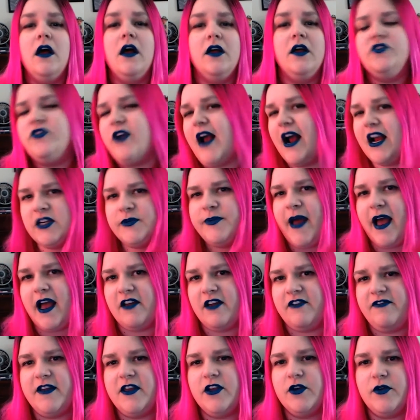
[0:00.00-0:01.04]
Trash
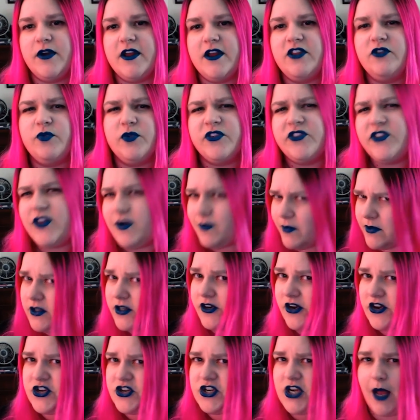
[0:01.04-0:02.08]
Pack figurines were similar
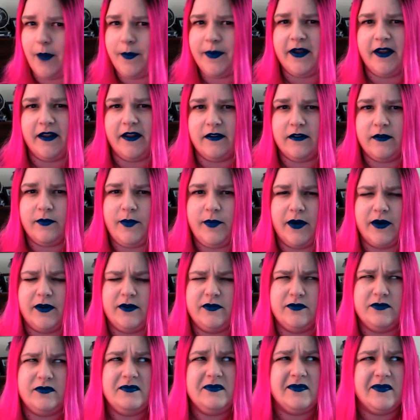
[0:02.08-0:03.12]
to Shopkins, but,
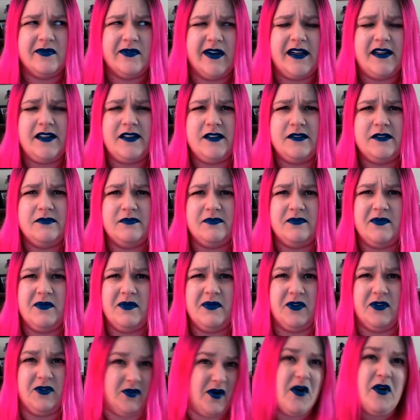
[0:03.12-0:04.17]
well,
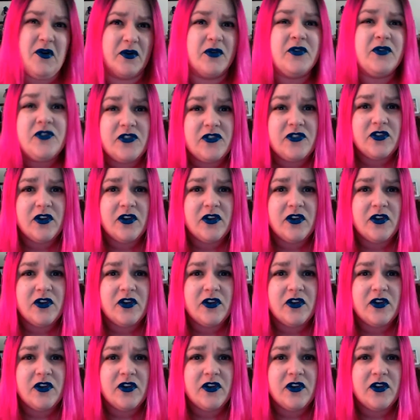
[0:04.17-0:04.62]
gross.